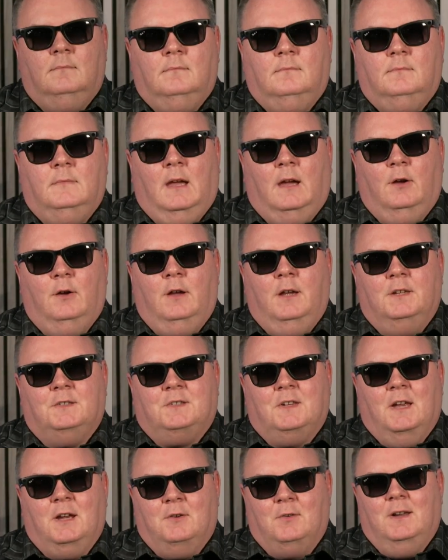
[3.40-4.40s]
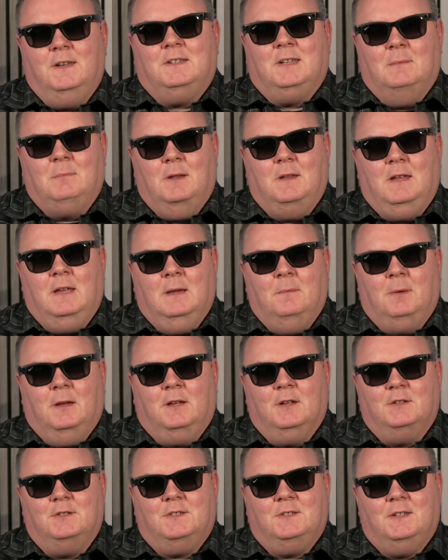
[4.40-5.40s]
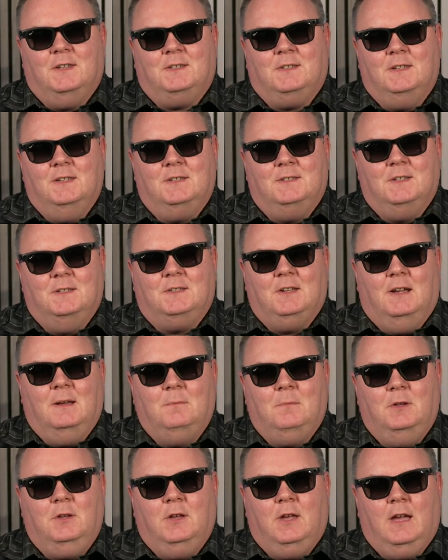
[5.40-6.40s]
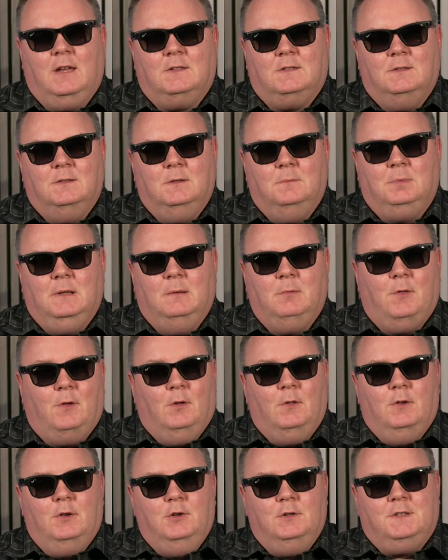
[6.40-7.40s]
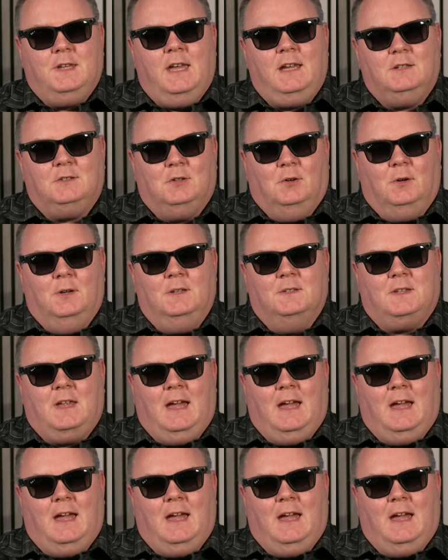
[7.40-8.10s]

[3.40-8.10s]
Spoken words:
Now, it's a great time of year because this is the time when you get to play with all the new tech toys.